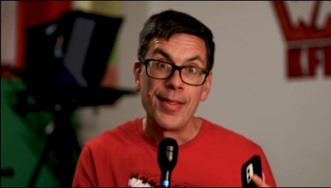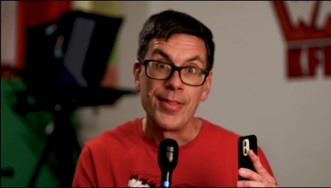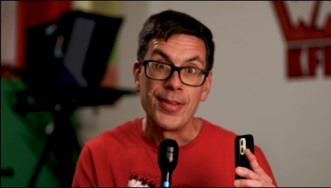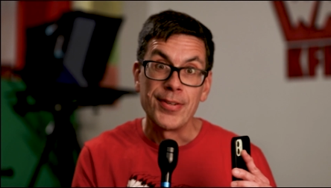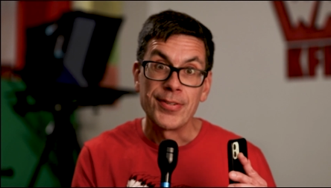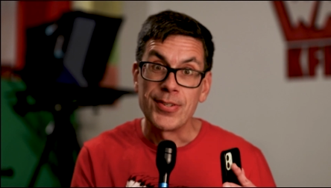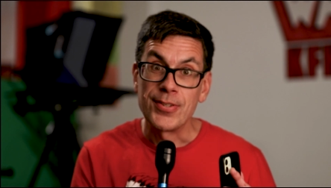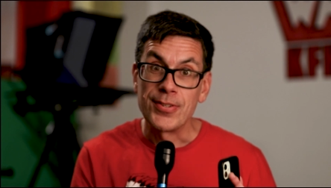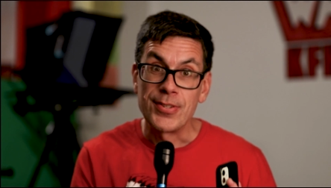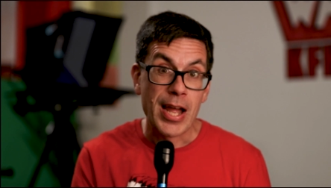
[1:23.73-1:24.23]

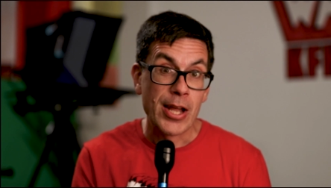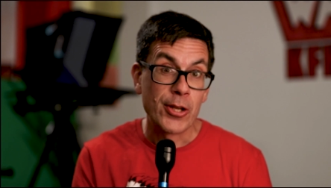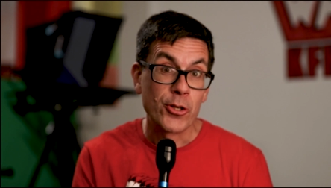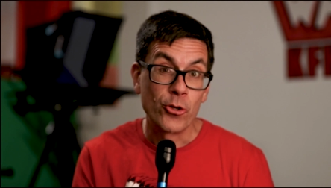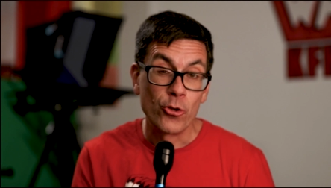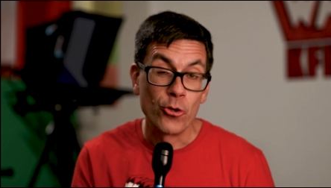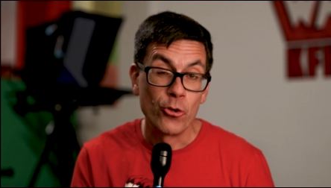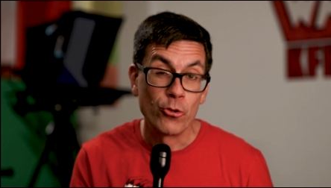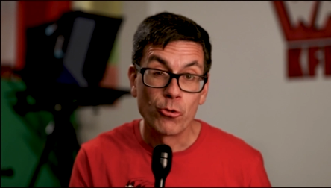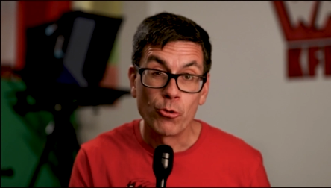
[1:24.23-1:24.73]
This is not
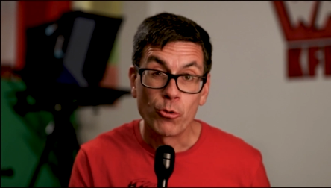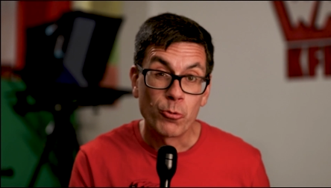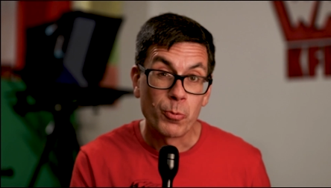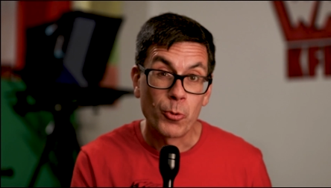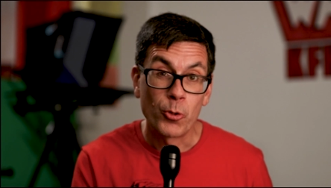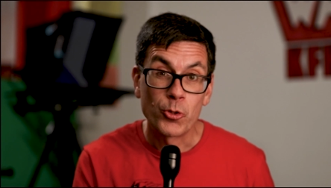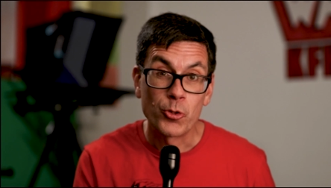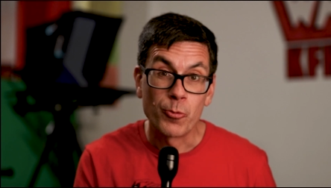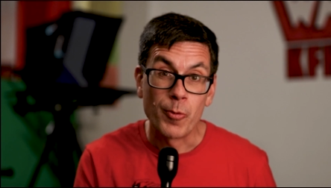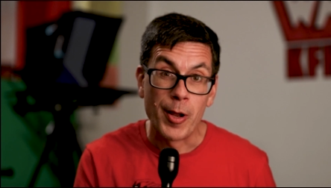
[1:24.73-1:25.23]
your usual
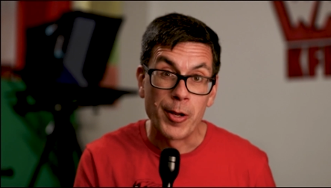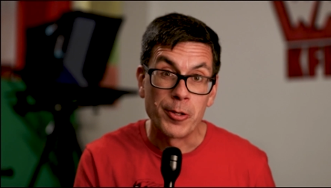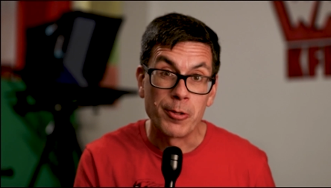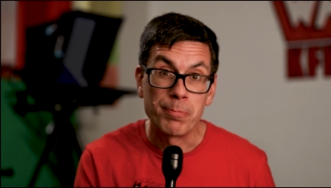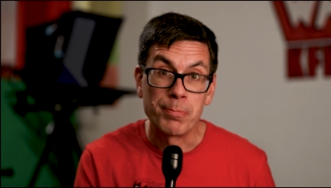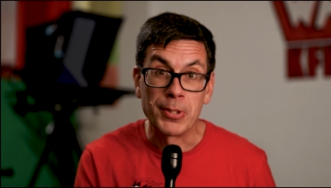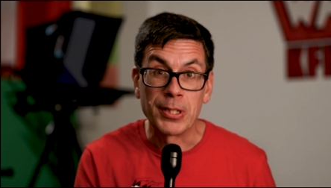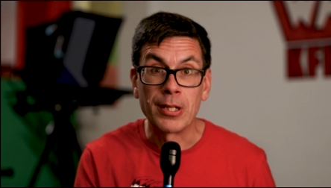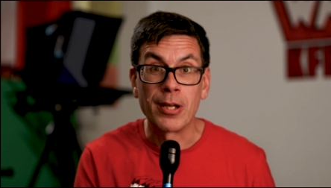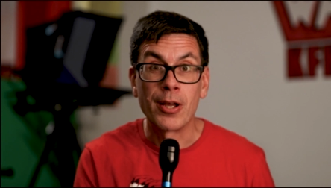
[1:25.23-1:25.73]
sports
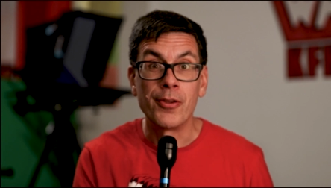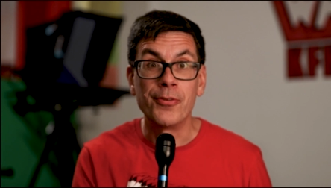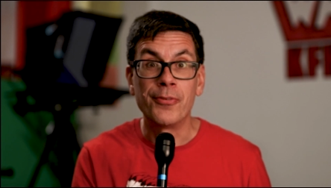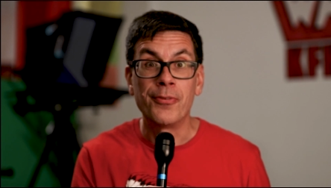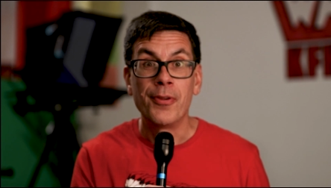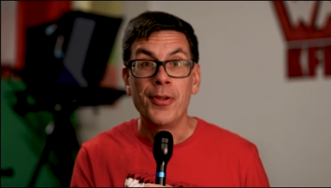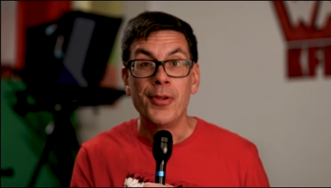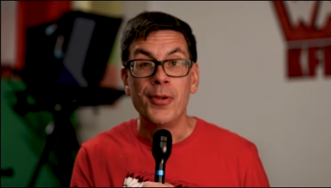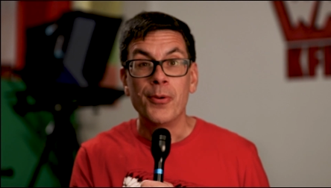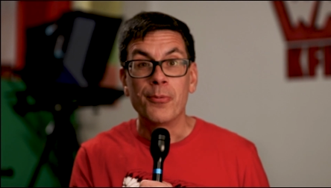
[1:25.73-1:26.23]
roundup
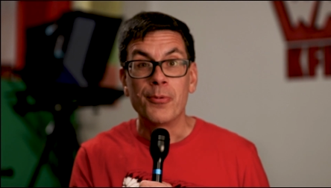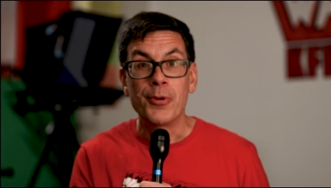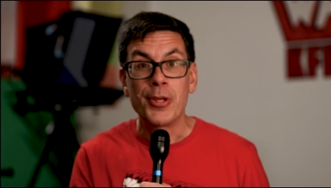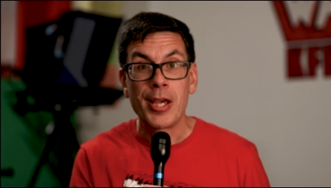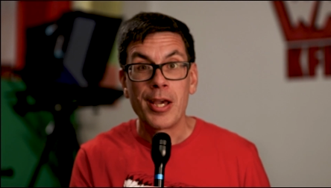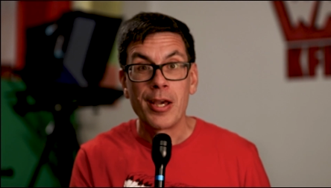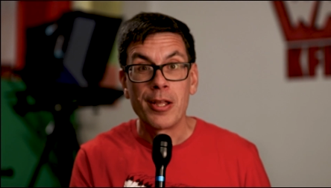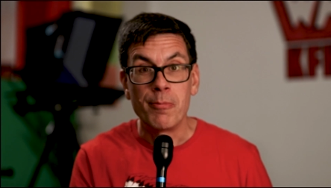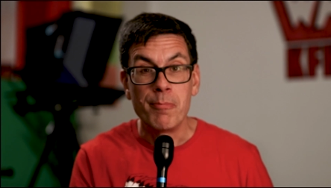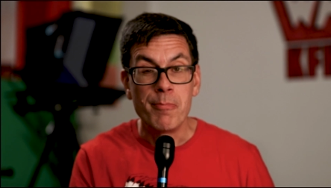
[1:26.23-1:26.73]
because we
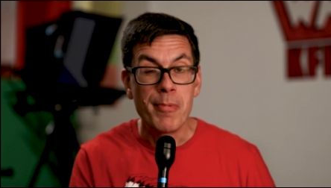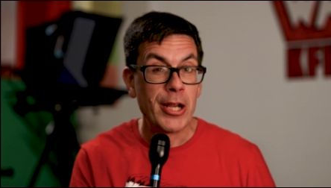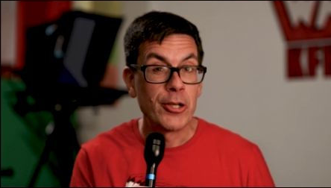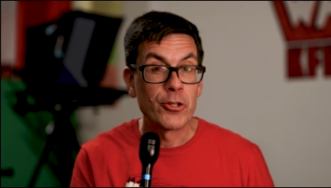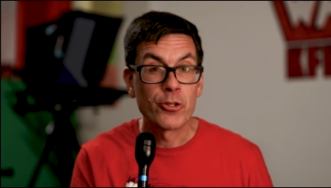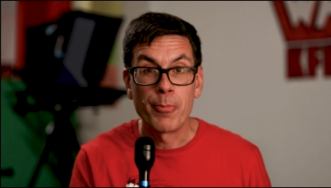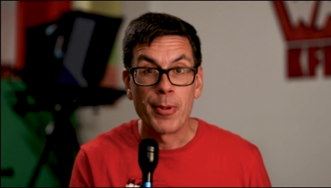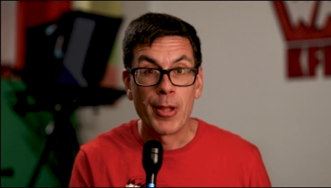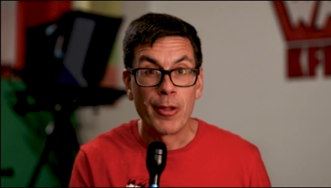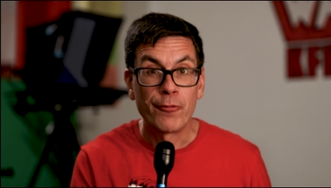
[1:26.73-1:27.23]
had a
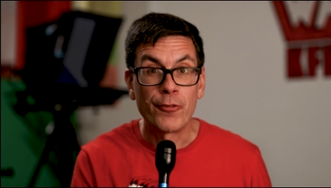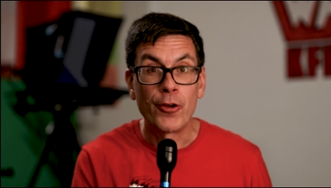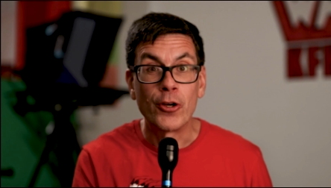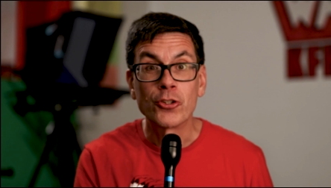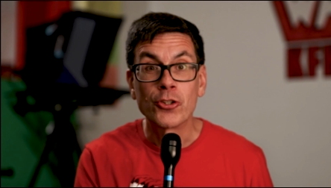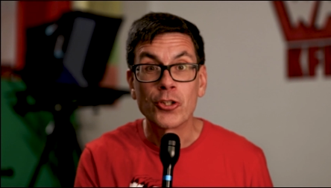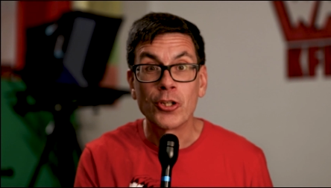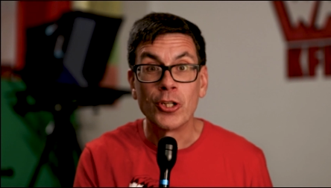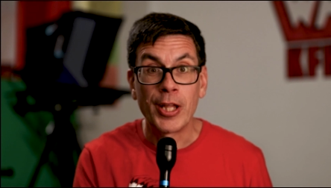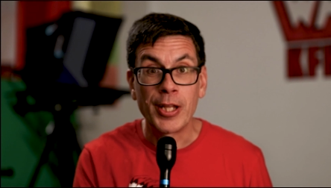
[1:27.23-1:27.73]
major
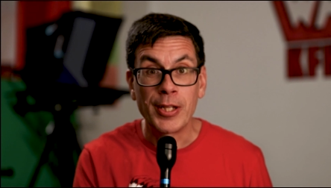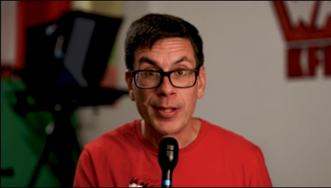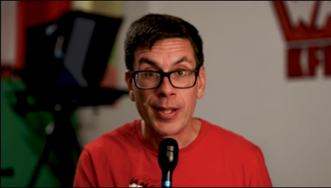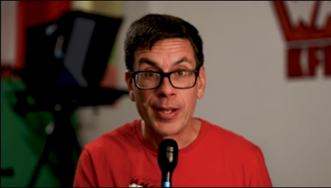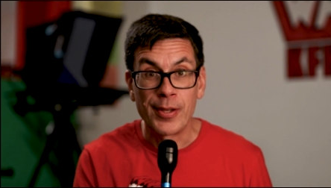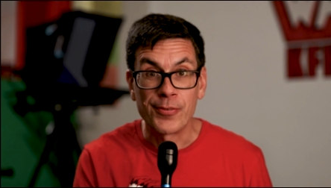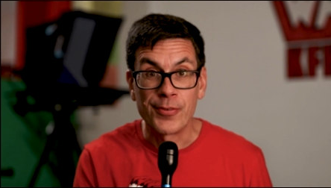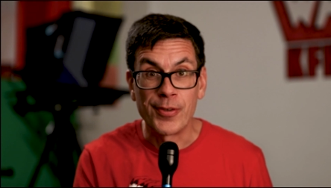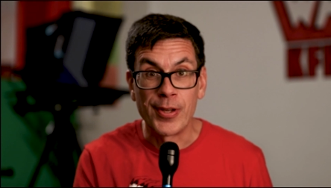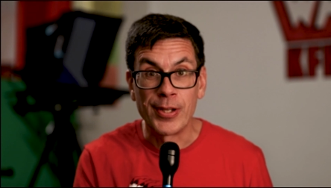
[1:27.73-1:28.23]
malfunction late
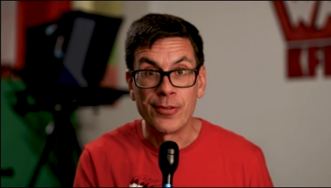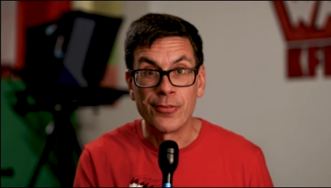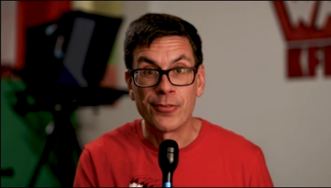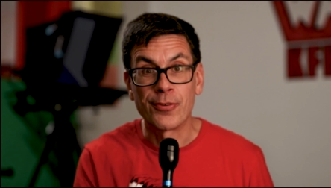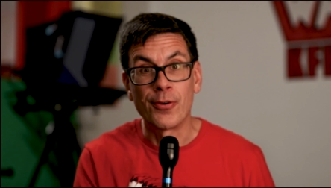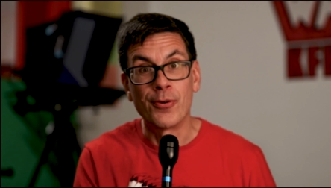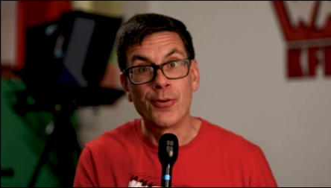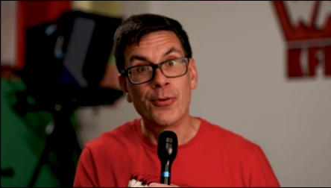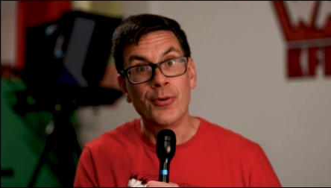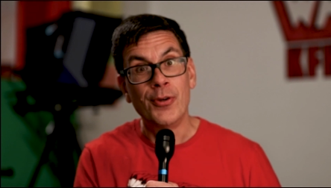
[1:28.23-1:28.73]
last night,
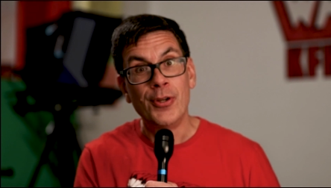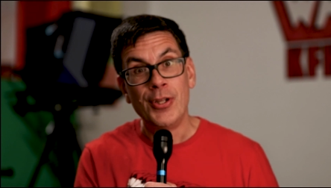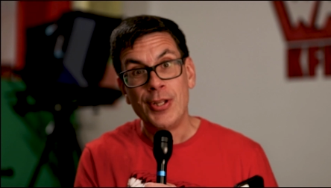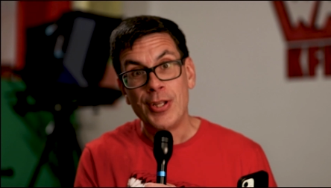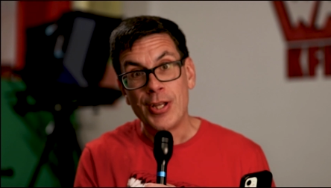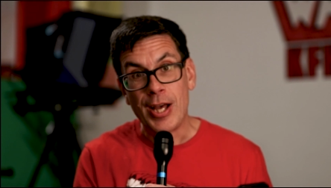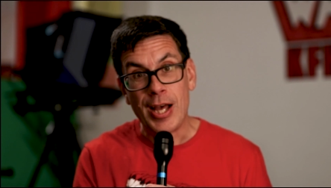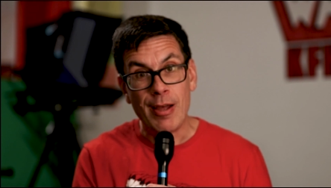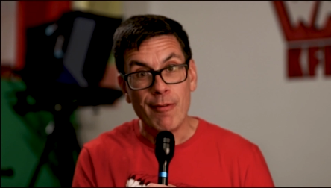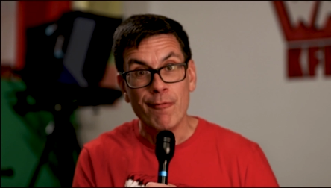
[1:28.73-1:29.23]
so
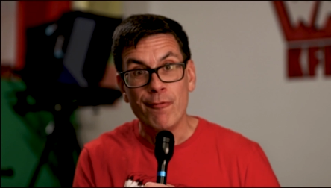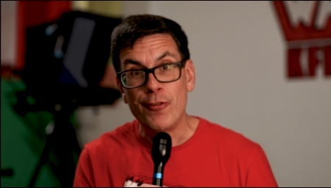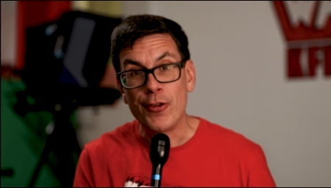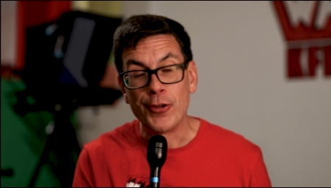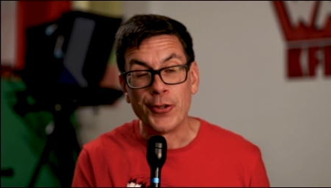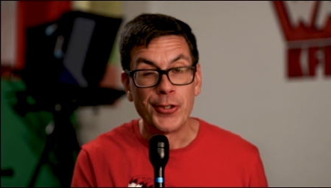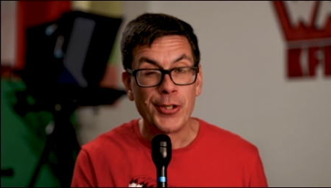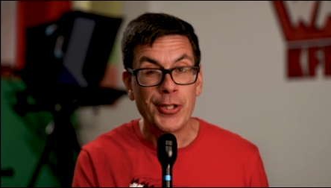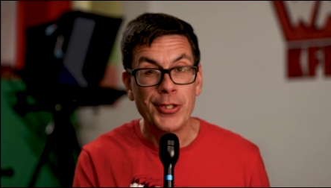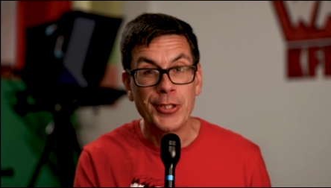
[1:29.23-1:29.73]
I'm
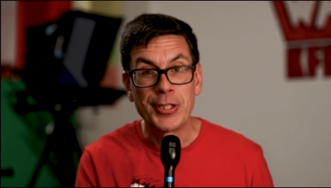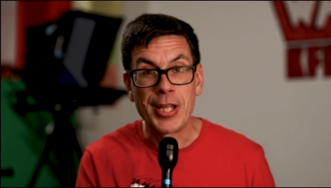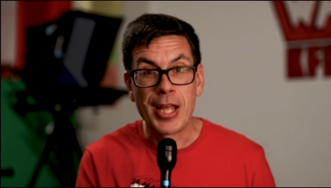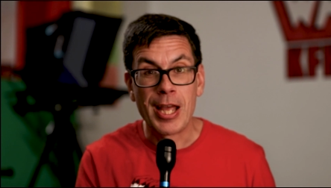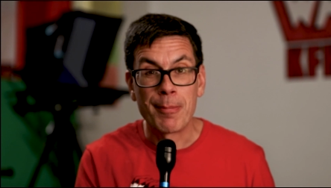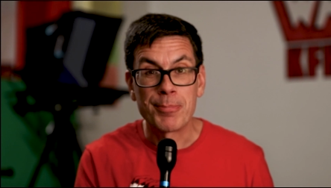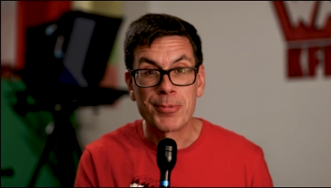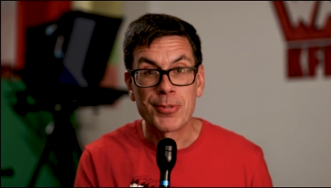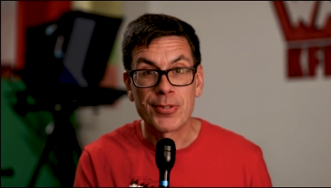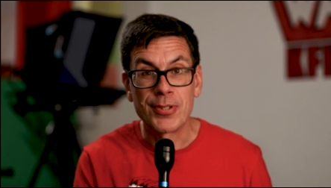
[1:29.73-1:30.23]
filling in the
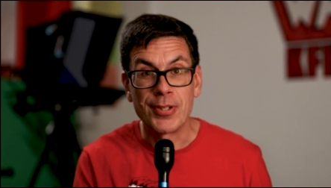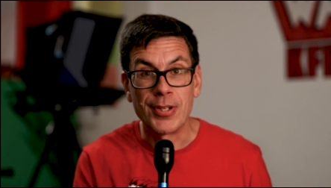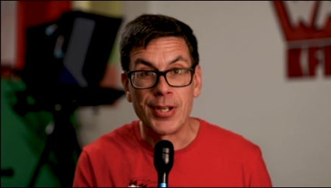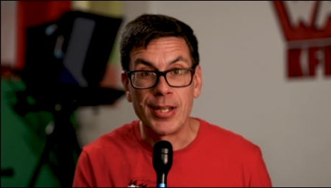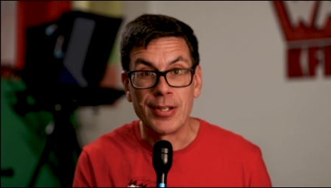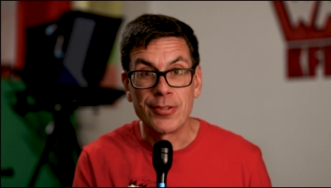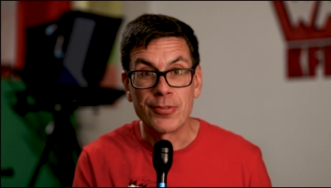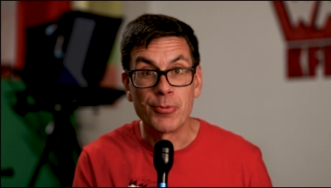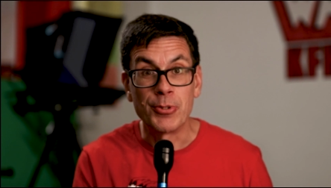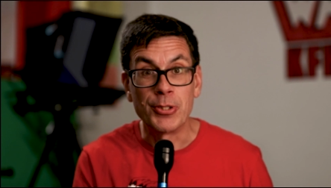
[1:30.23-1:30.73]
gaps
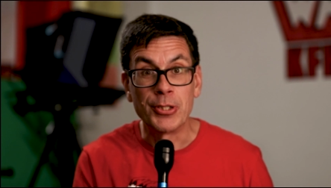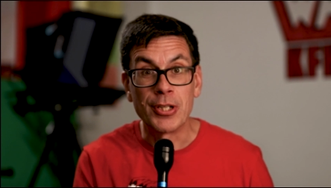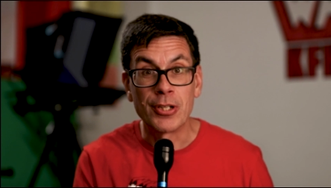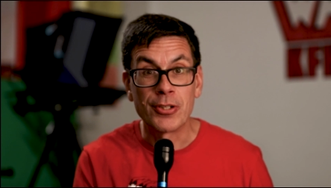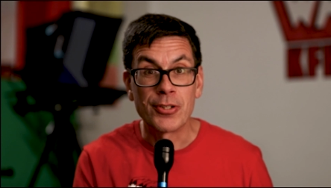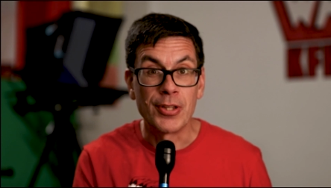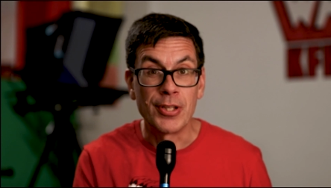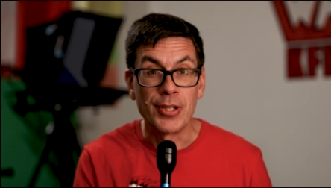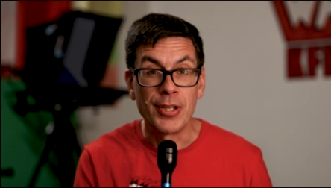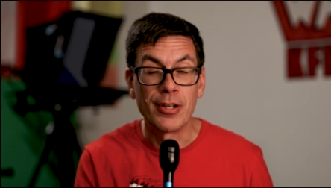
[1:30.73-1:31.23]
today so we can
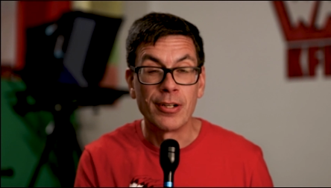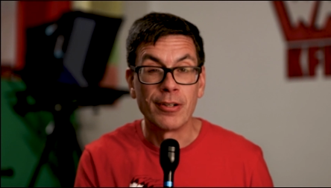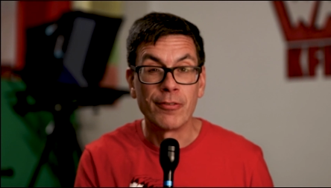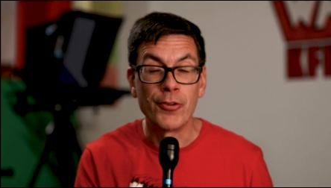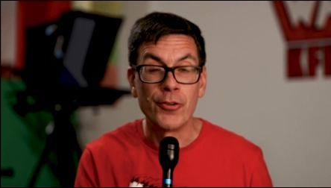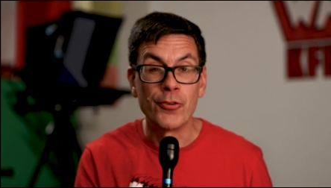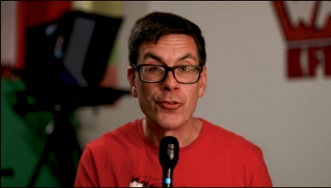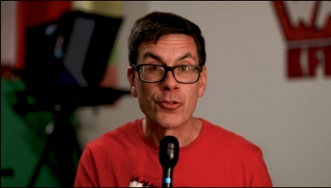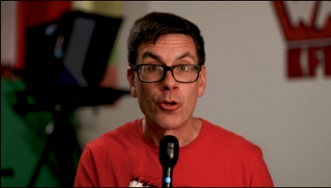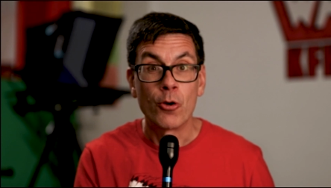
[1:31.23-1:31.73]
get to the
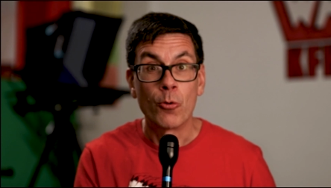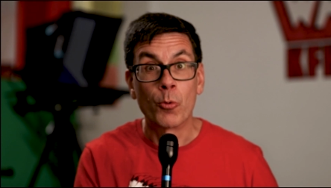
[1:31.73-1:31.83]
interviews.